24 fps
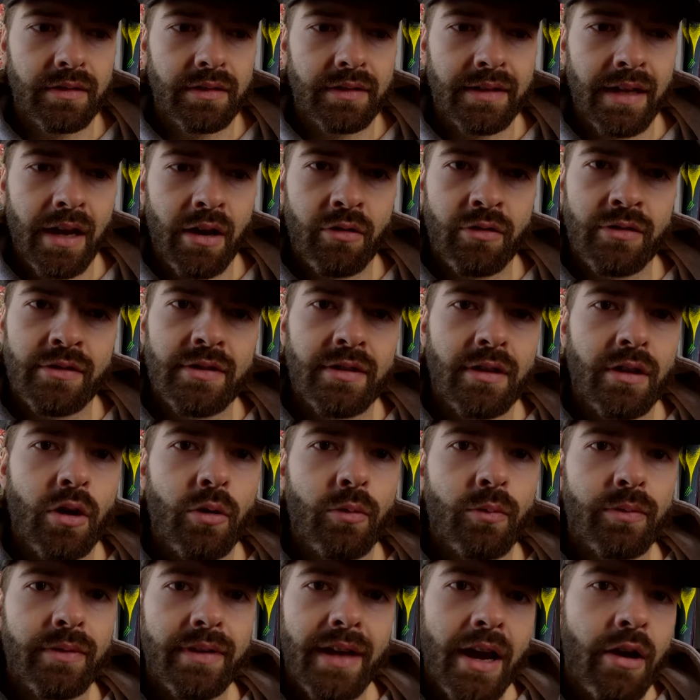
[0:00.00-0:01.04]

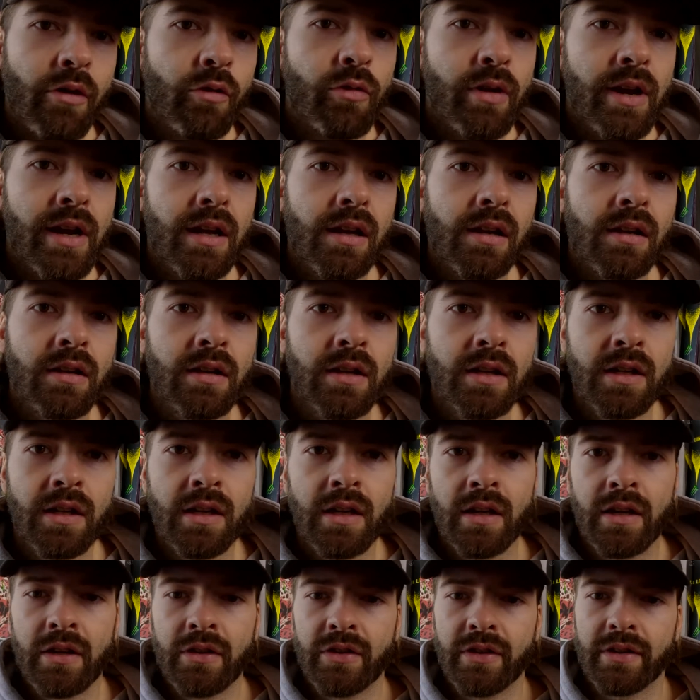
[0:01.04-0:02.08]
downslope down rail,
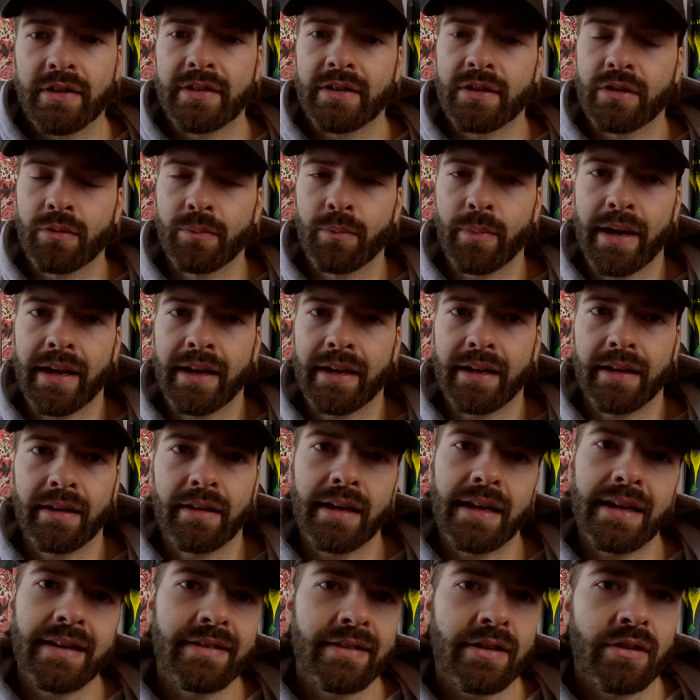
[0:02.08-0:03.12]
just to make it
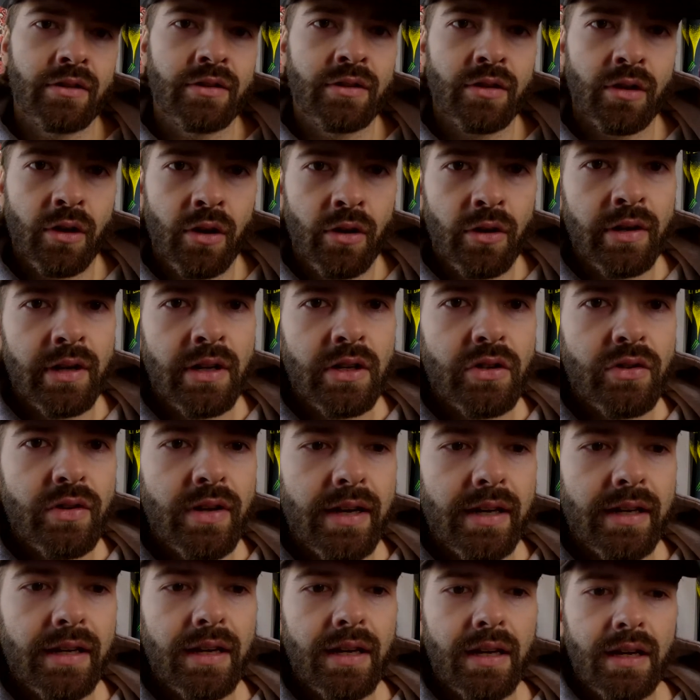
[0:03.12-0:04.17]
easier to learn the
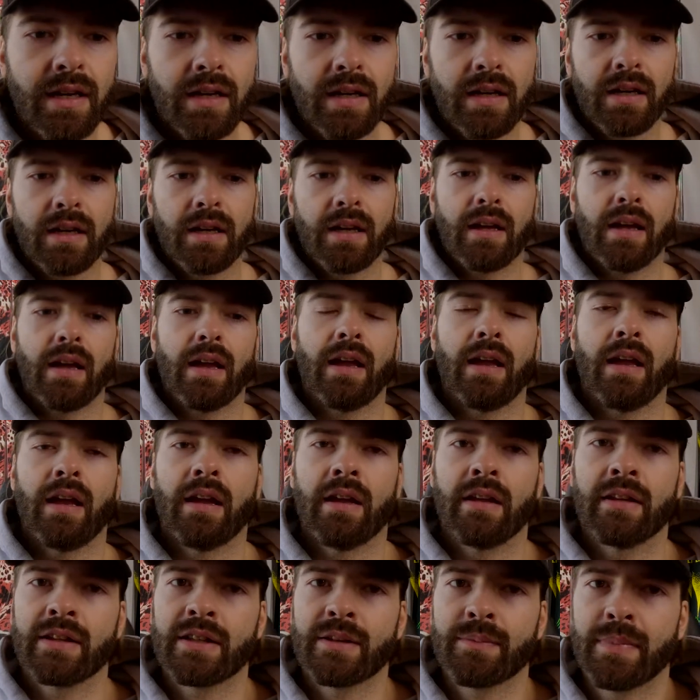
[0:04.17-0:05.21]
trick.
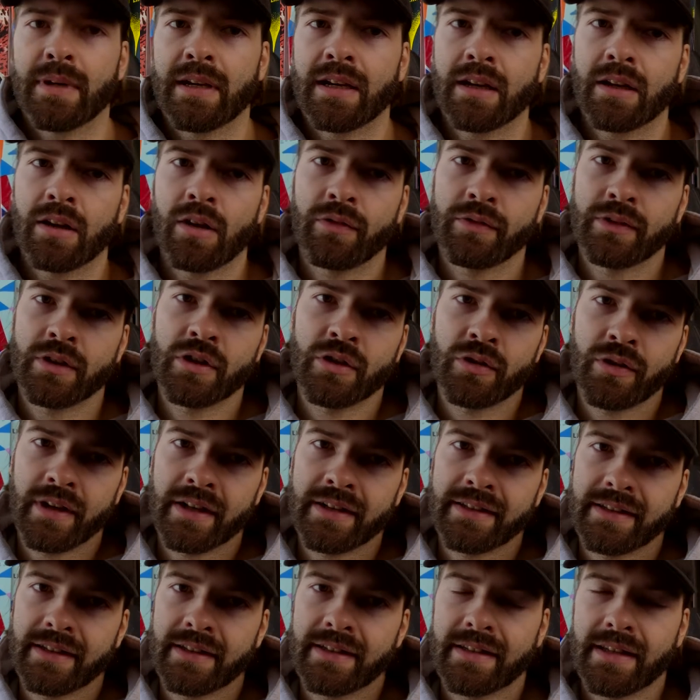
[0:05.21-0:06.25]
And speaking of the
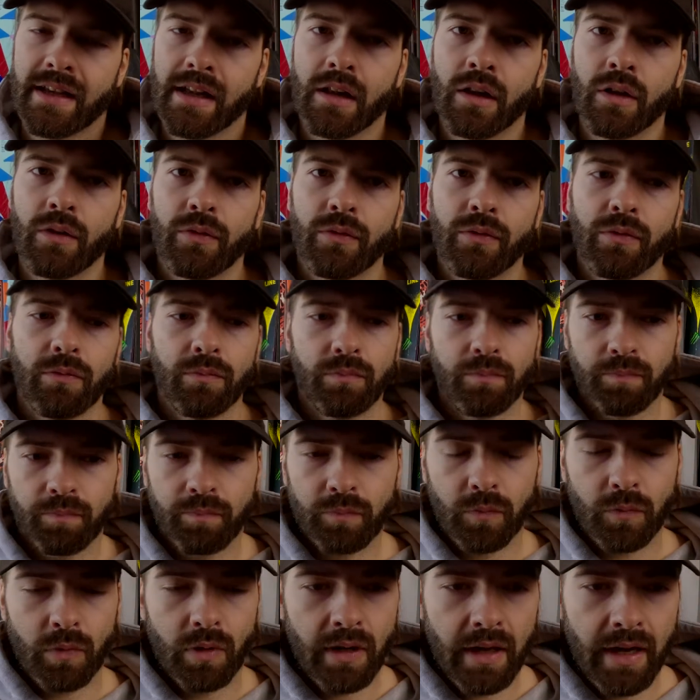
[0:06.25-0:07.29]
tricks itself,
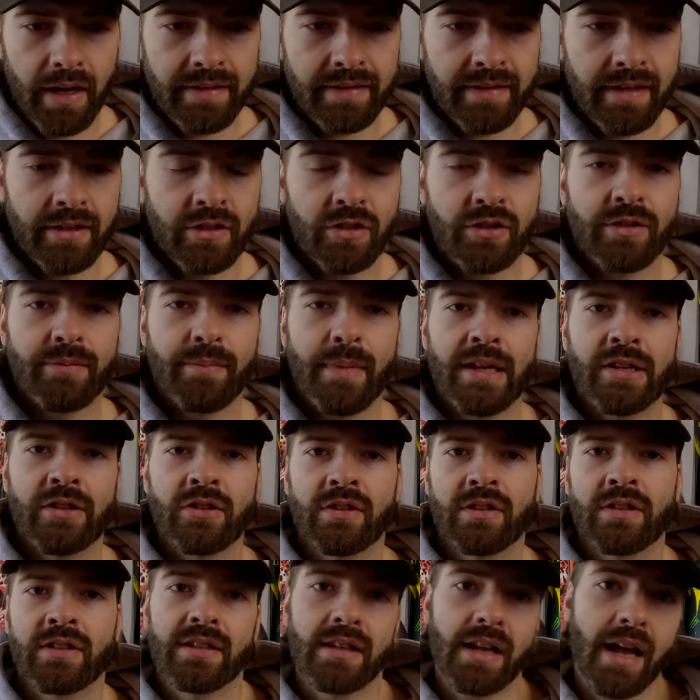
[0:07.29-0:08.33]
as I just
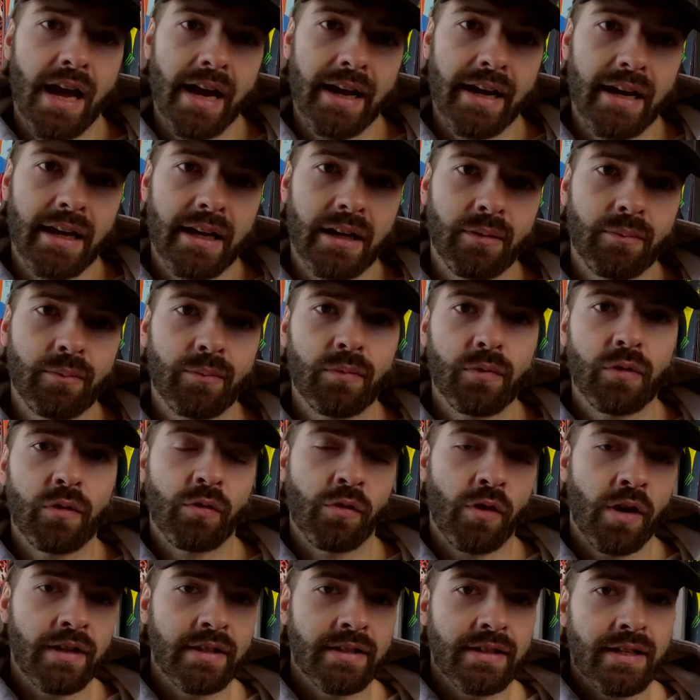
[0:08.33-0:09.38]
mentioned, sliding,
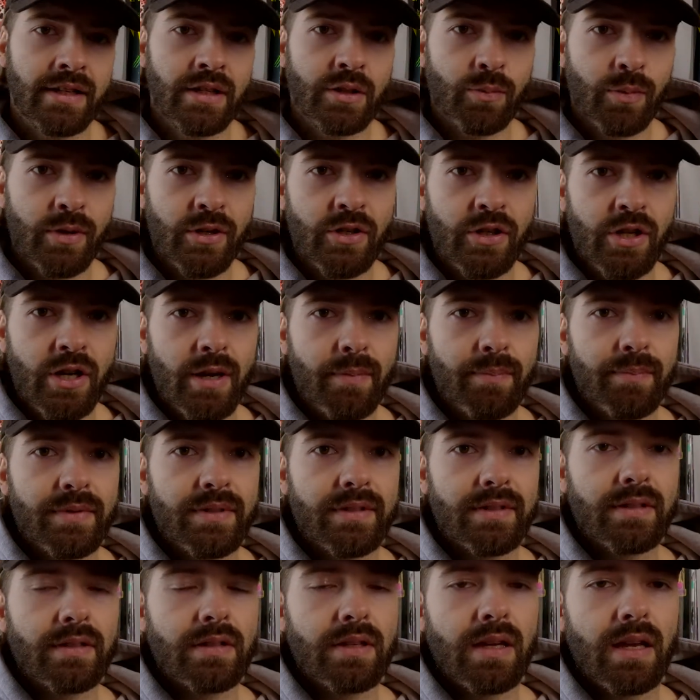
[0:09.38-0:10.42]
frontside switch
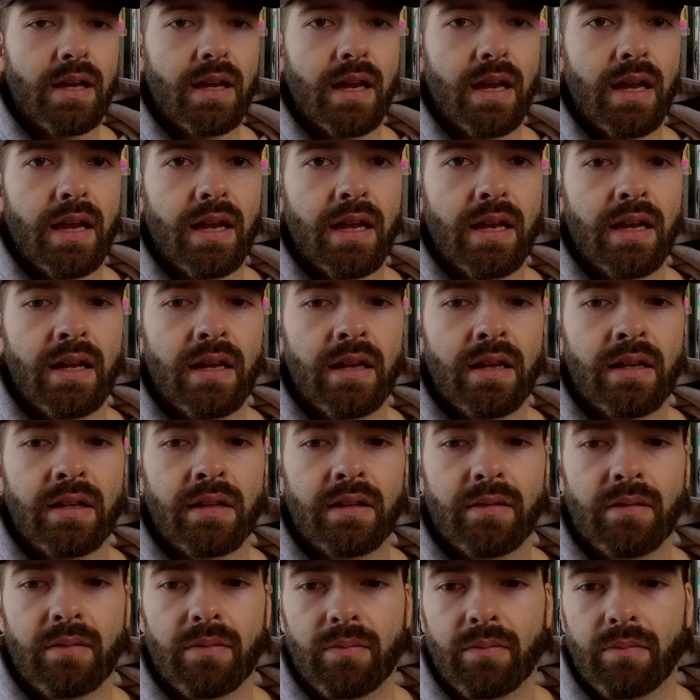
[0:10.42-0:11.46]
ups,
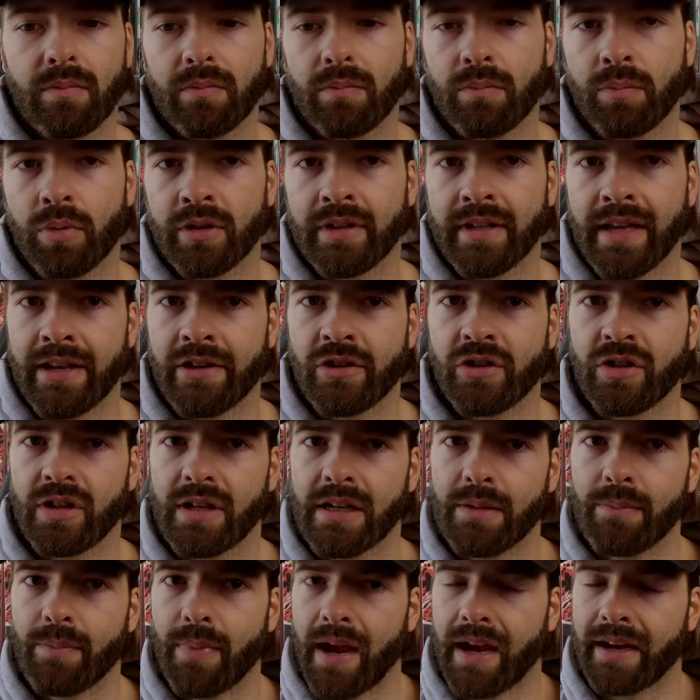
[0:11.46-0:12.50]
and
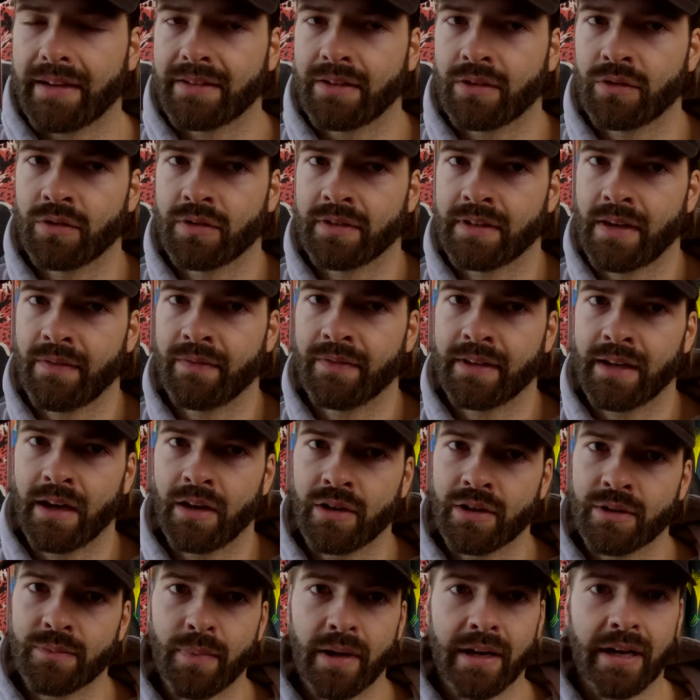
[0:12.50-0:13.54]
potentially backside two seventy
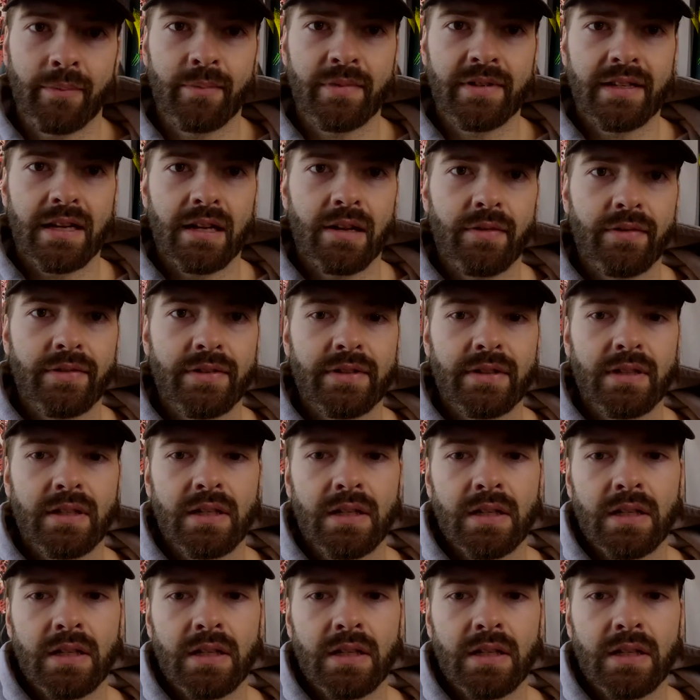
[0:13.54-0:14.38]
outs by themselves.